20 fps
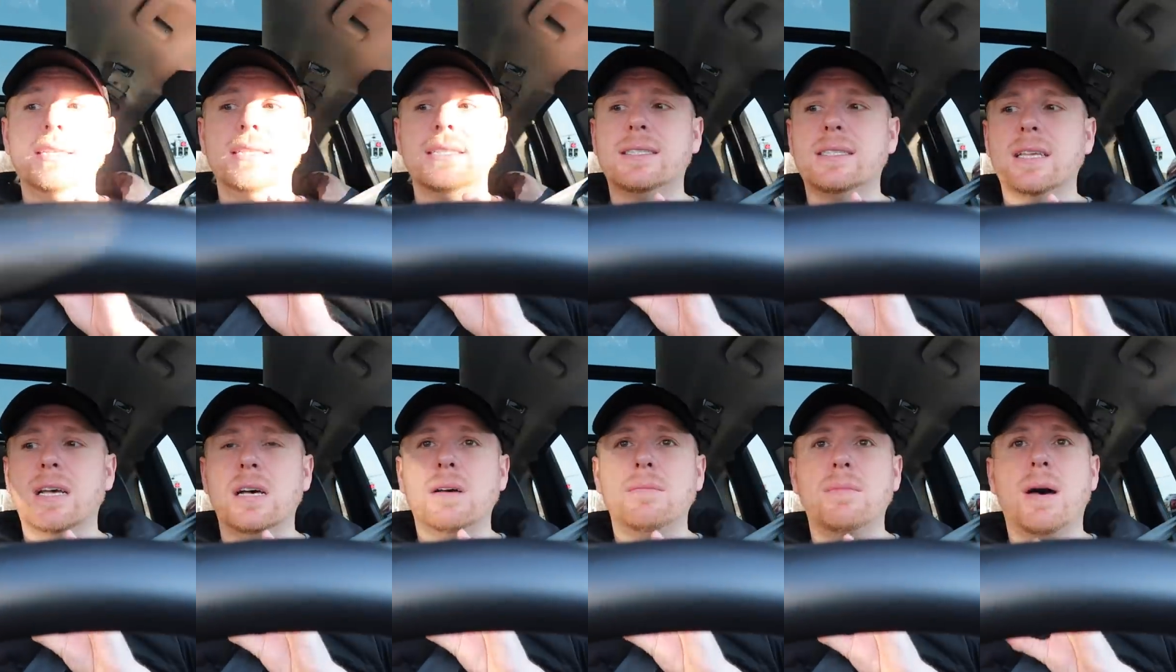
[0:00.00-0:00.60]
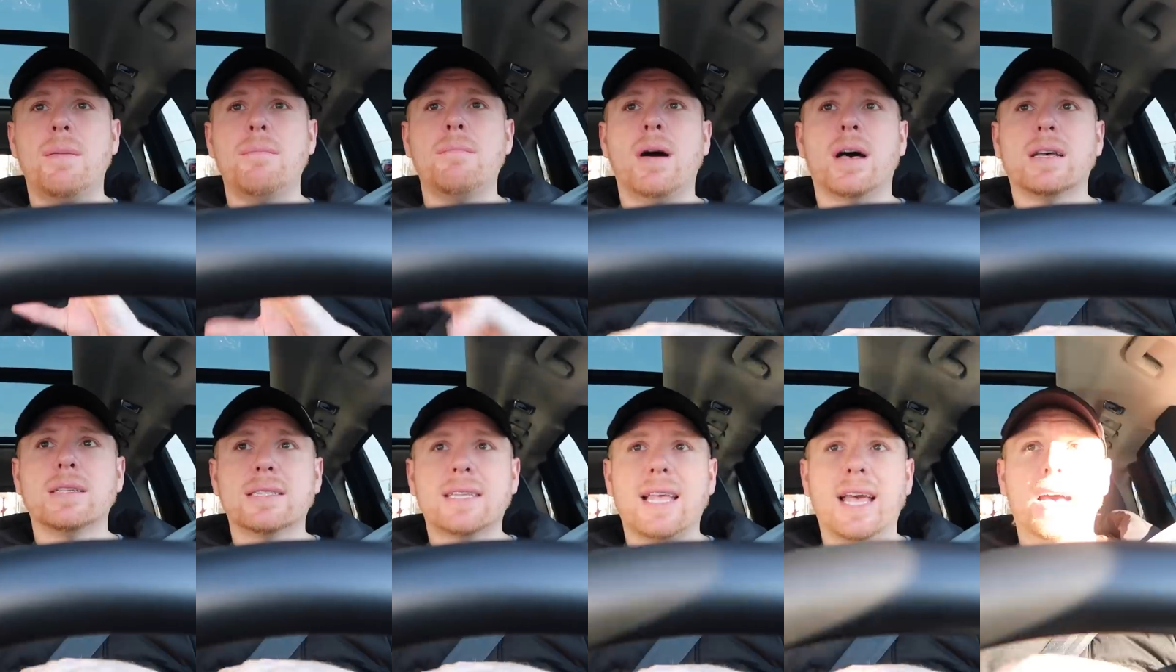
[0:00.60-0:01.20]
some
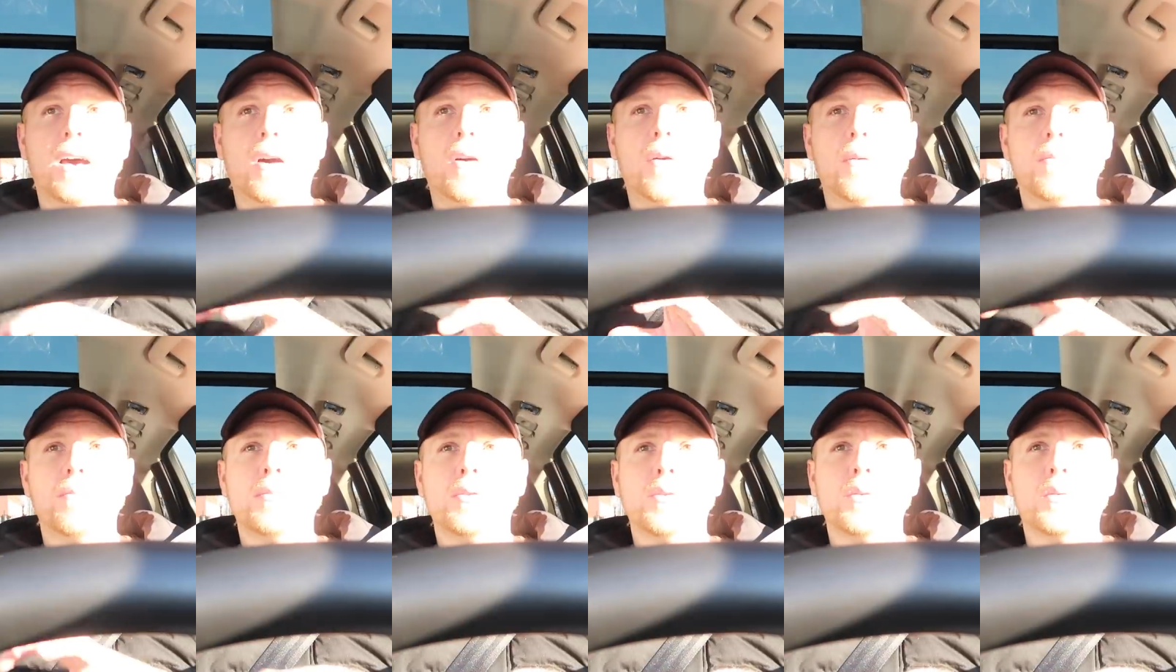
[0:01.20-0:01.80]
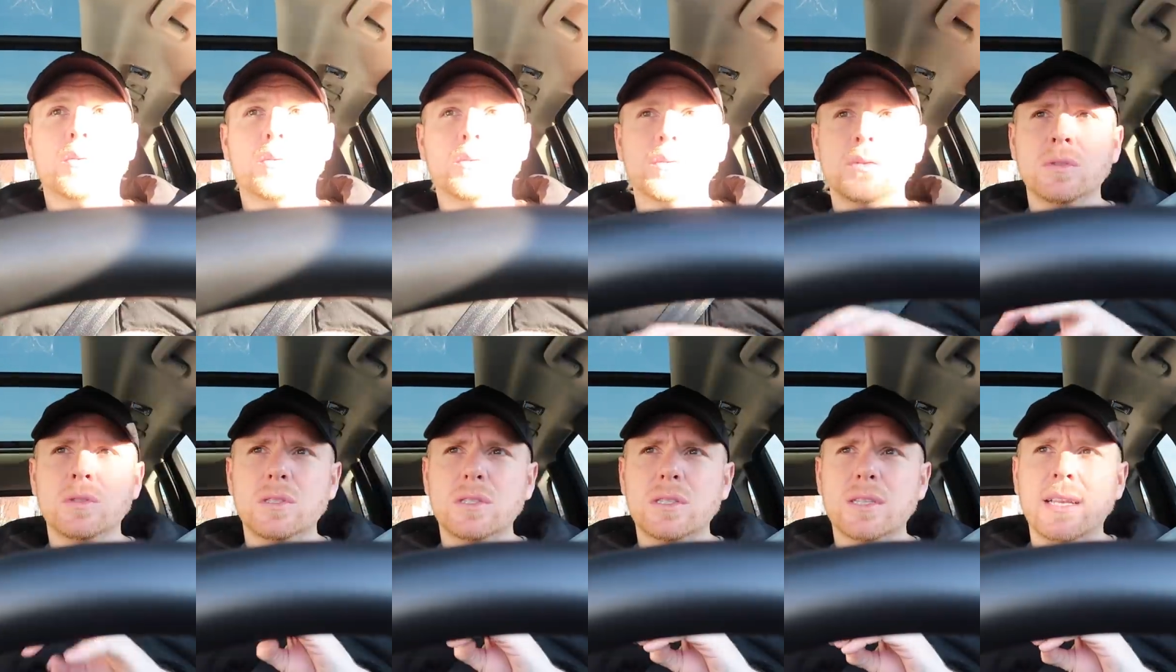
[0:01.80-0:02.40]
Moscow
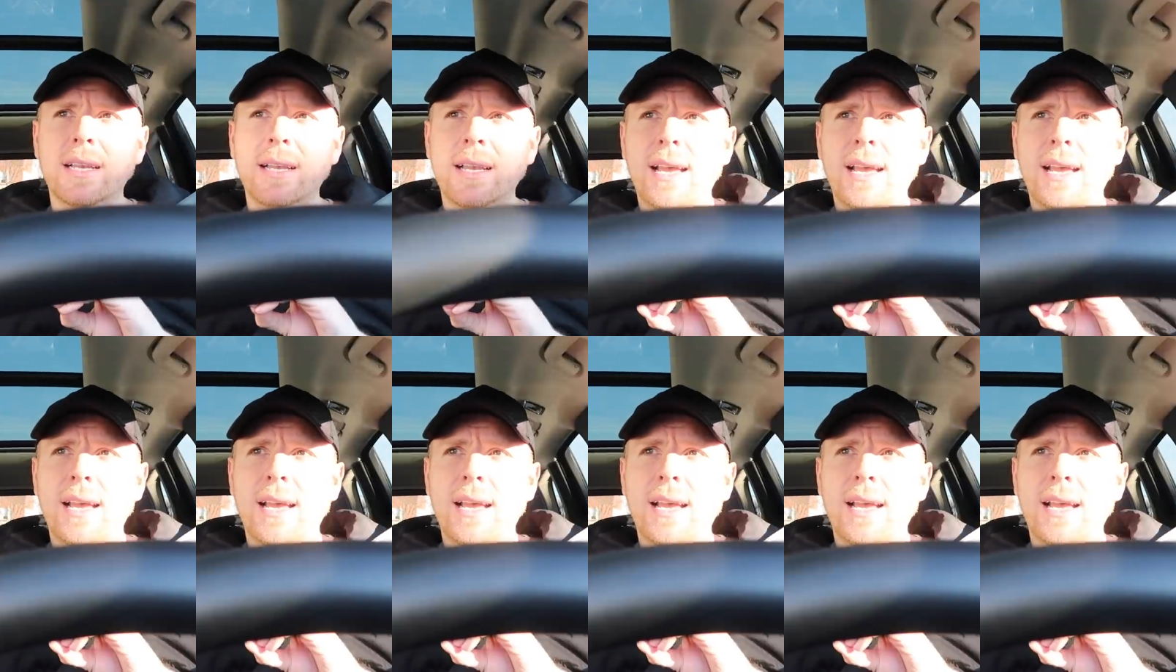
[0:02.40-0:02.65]
Mules.